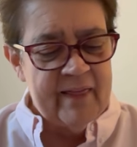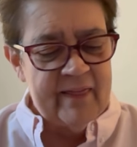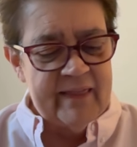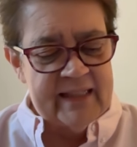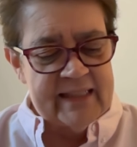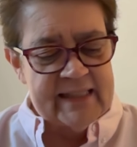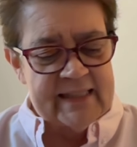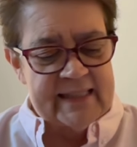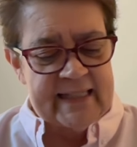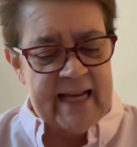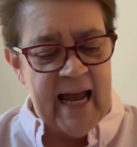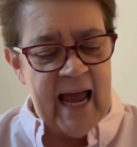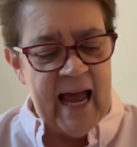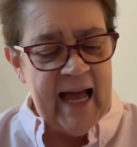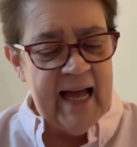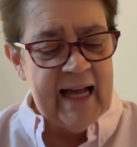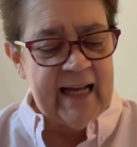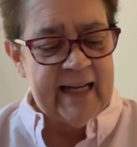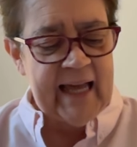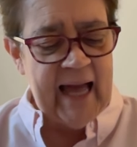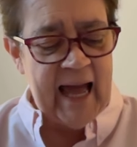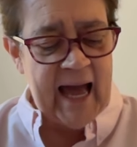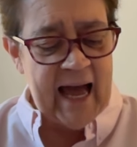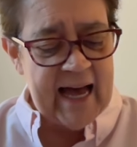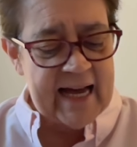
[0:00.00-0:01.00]
This
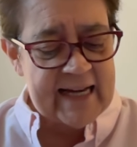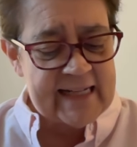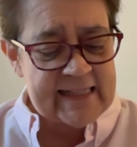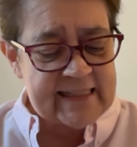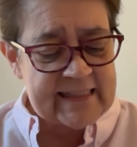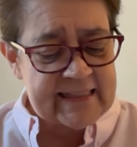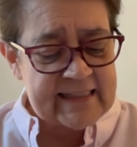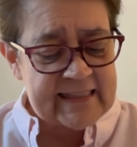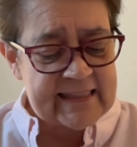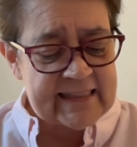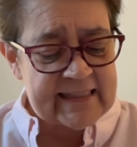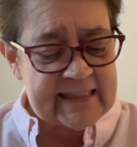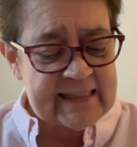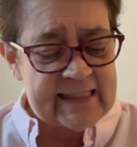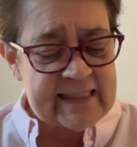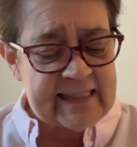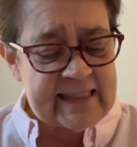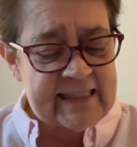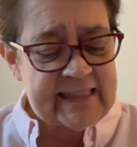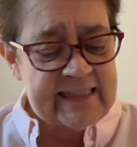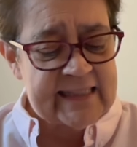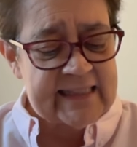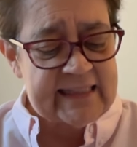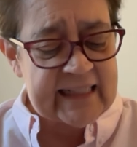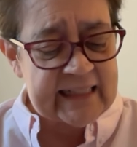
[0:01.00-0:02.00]
tag has
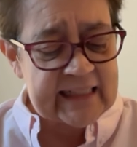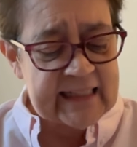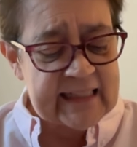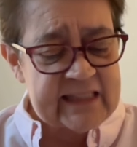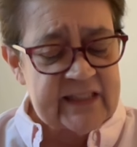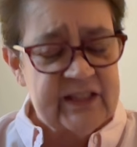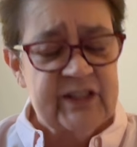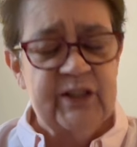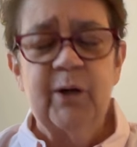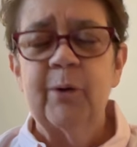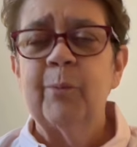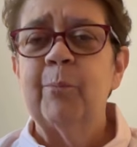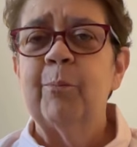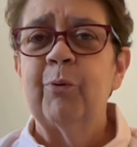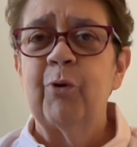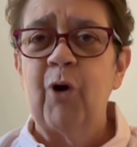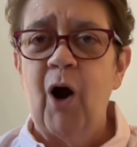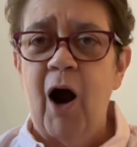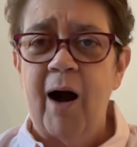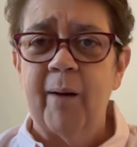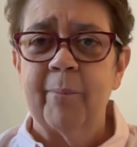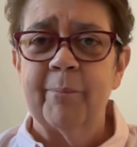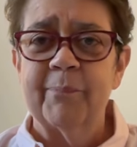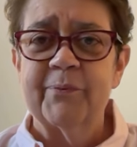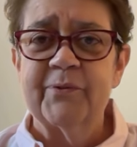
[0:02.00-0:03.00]
six
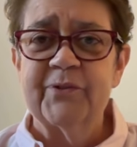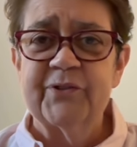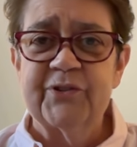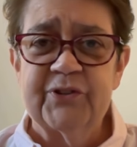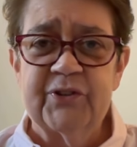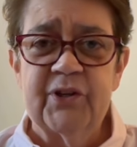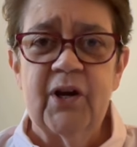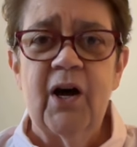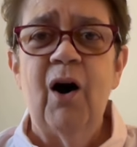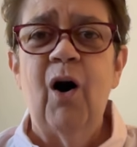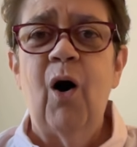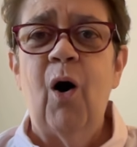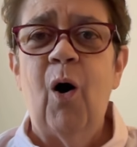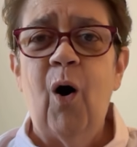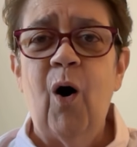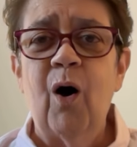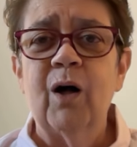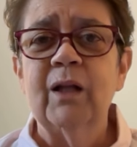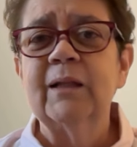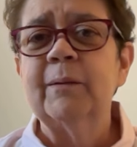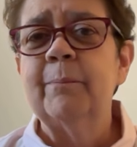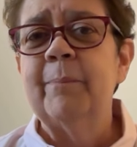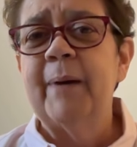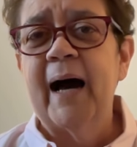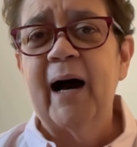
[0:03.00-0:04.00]
prompts,
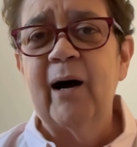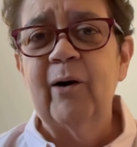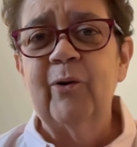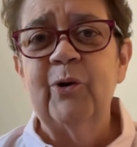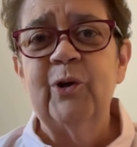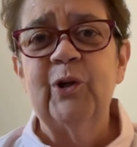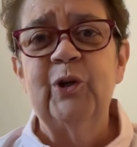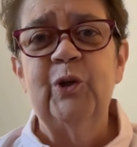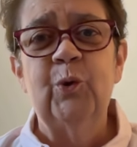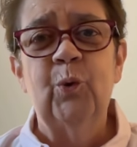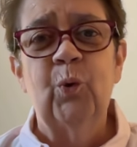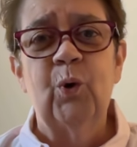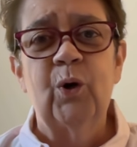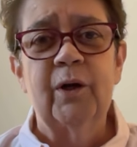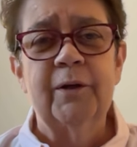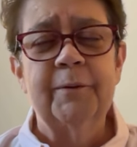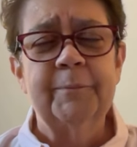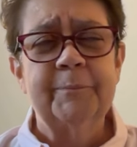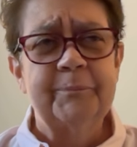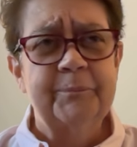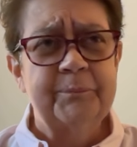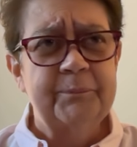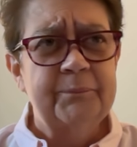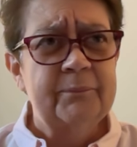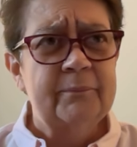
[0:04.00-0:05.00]
all about your
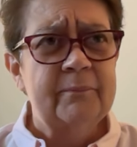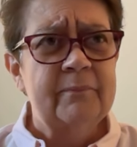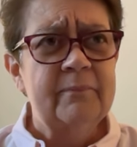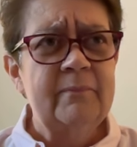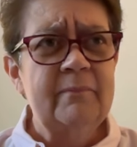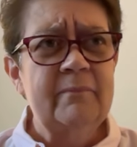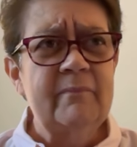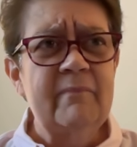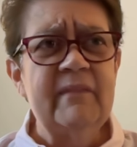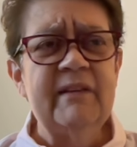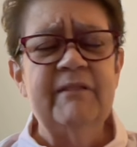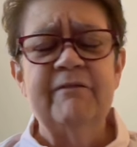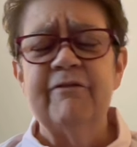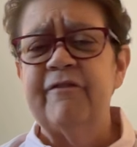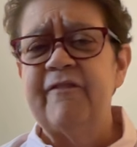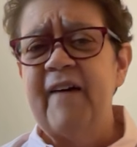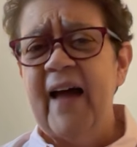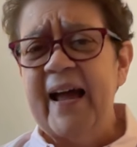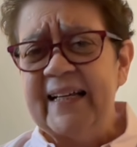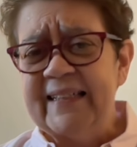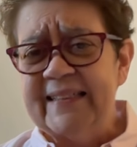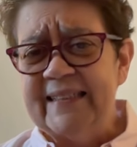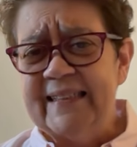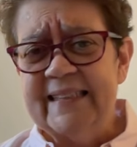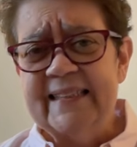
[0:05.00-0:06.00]

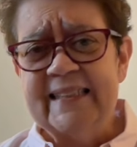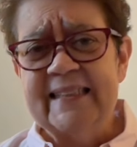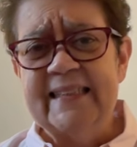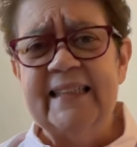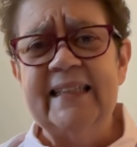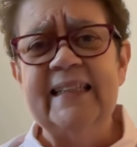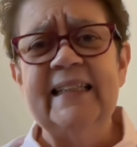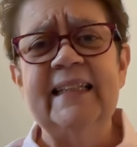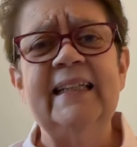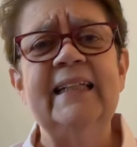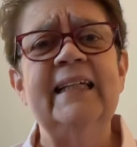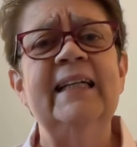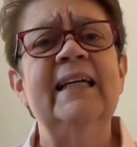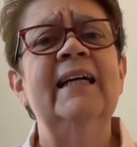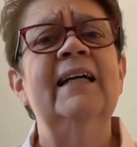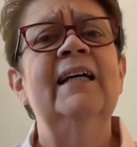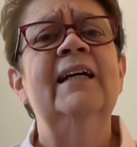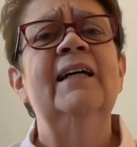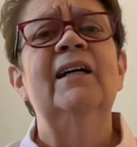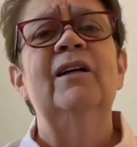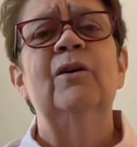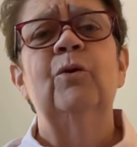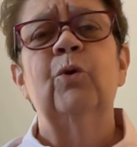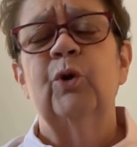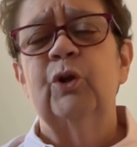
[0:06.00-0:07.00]
fantasy
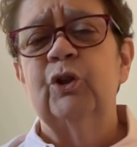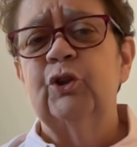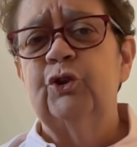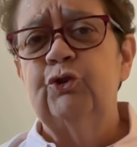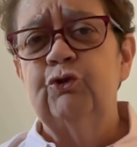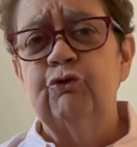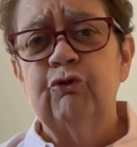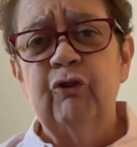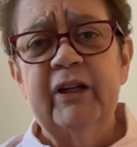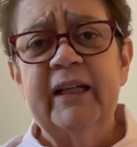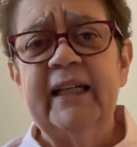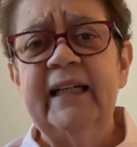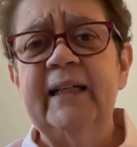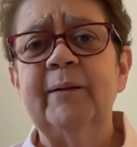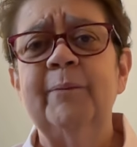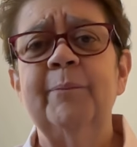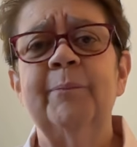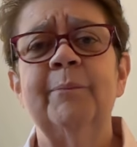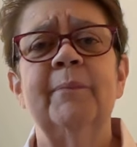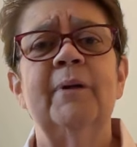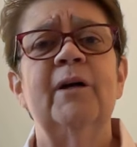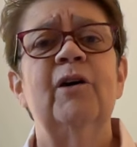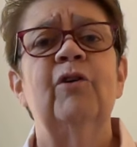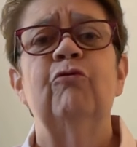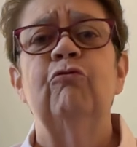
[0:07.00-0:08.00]
or
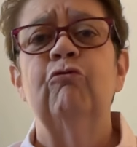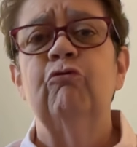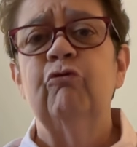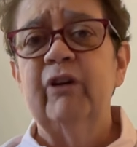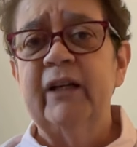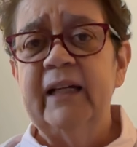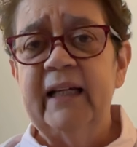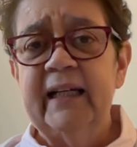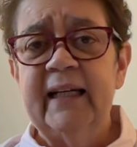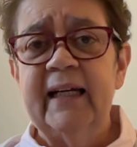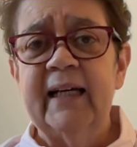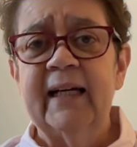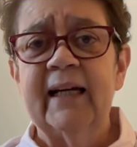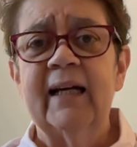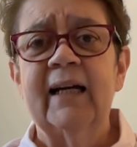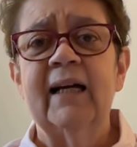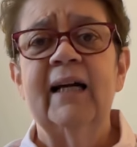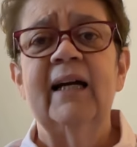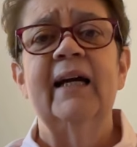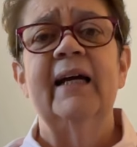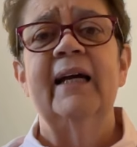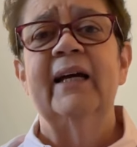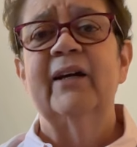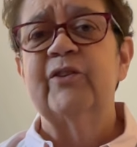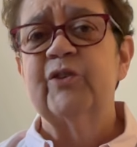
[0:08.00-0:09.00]
dream reading
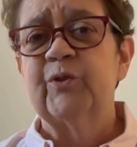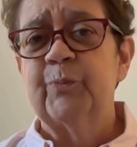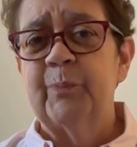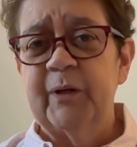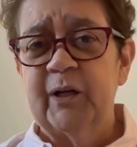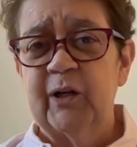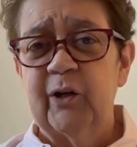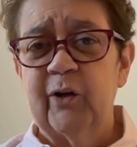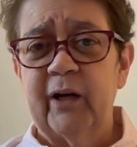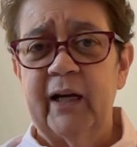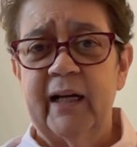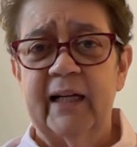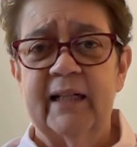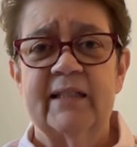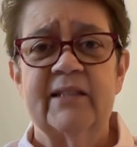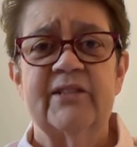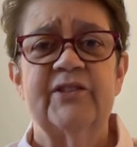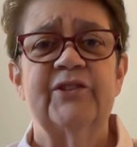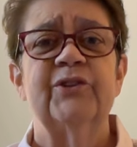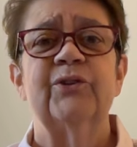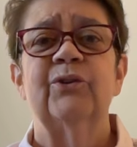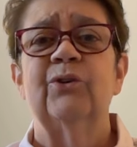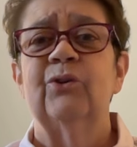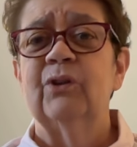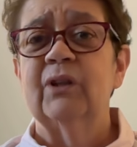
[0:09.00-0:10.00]

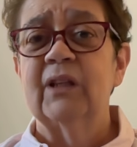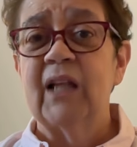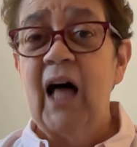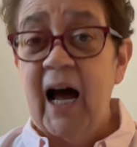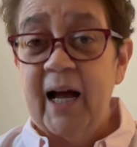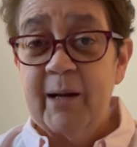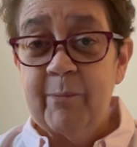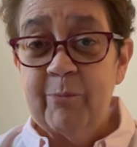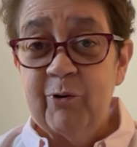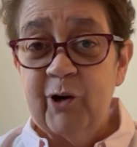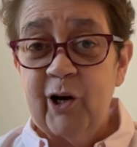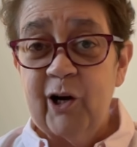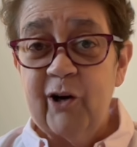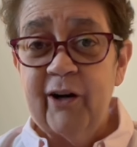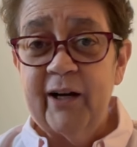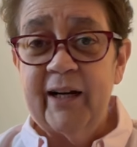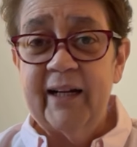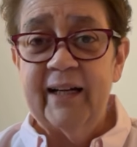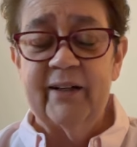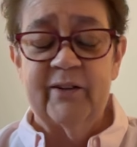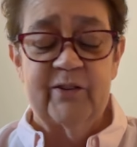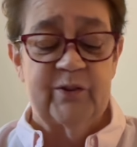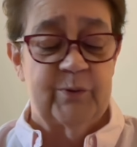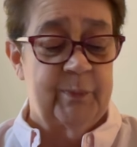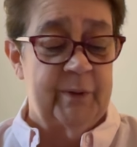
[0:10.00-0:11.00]
experience or library
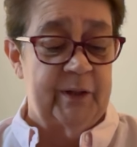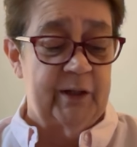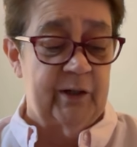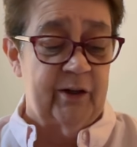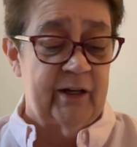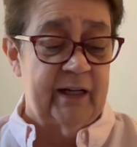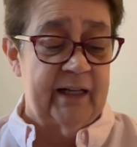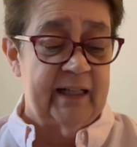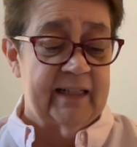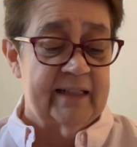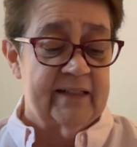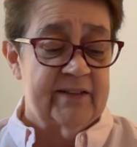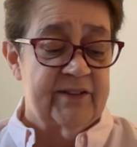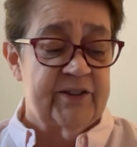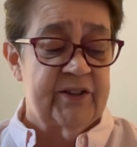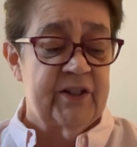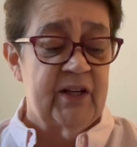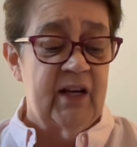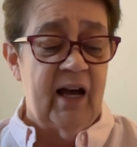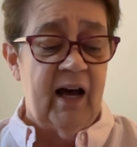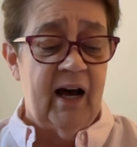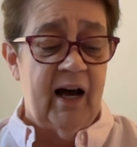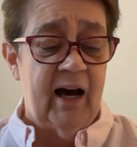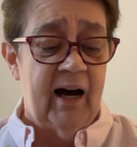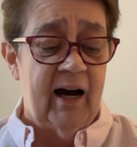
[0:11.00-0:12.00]
experience
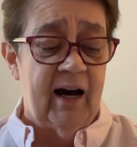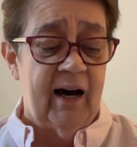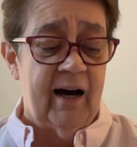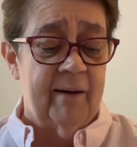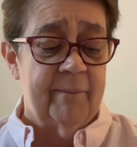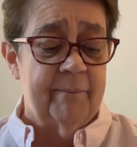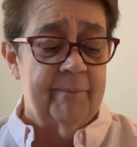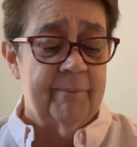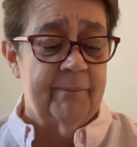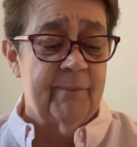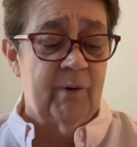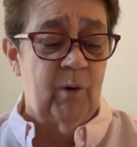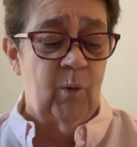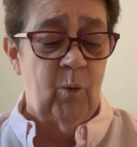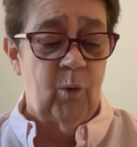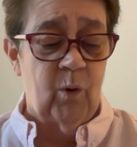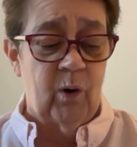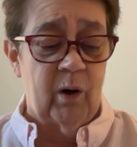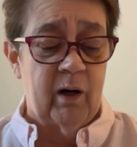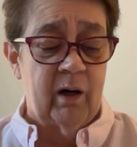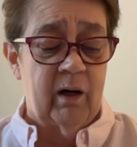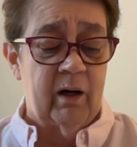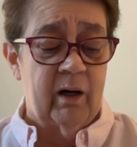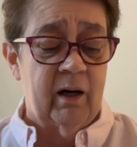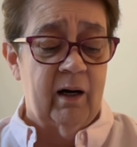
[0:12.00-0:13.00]

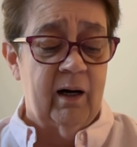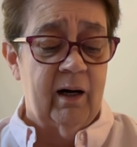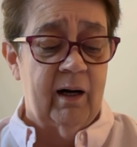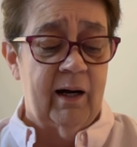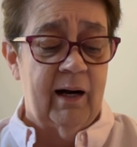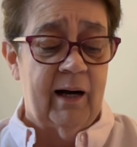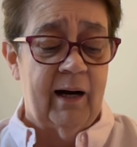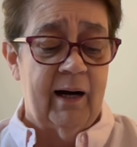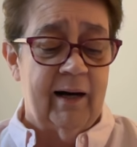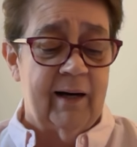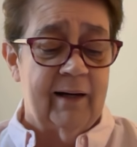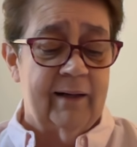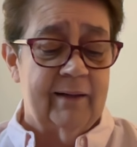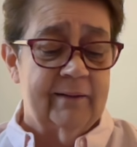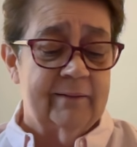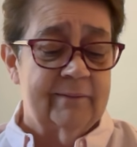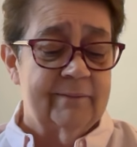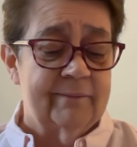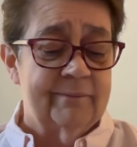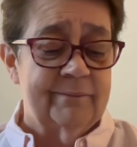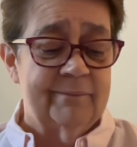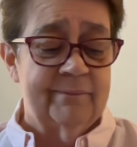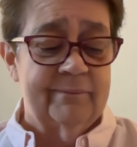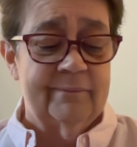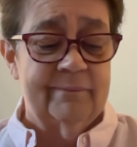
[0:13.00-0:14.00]

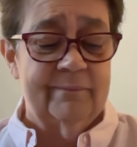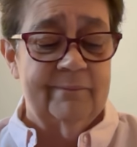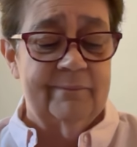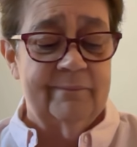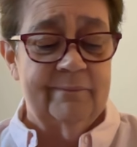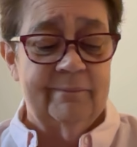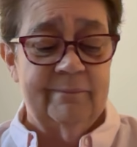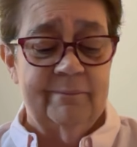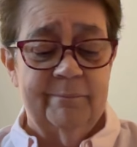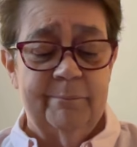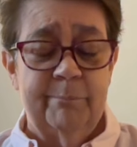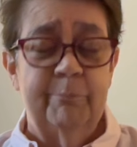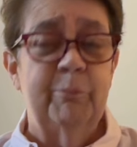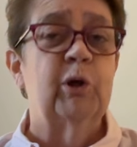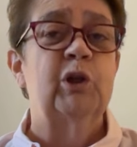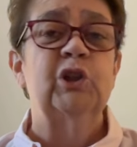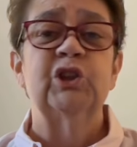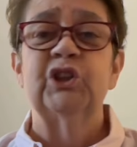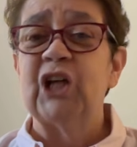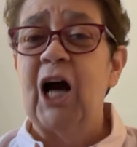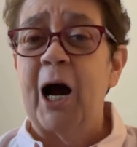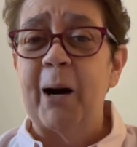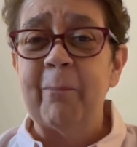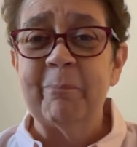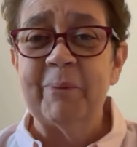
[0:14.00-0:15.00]

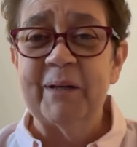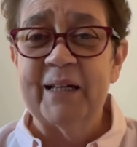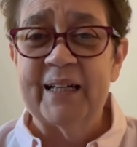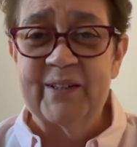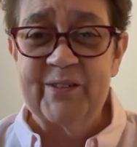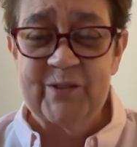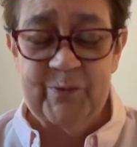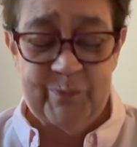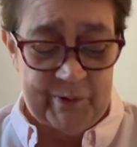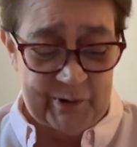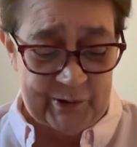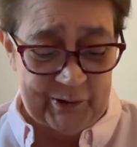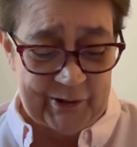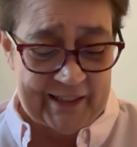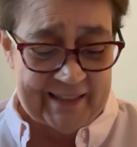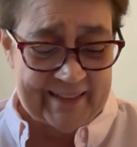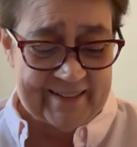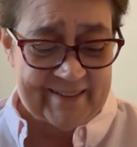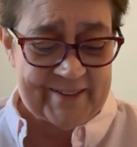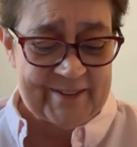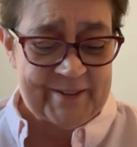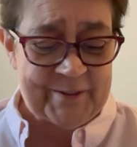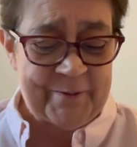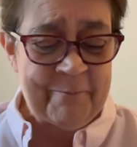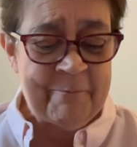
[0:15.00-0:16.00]
bookshop
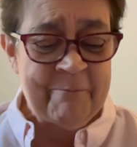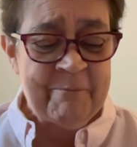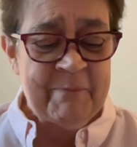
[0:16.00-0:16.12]
experience.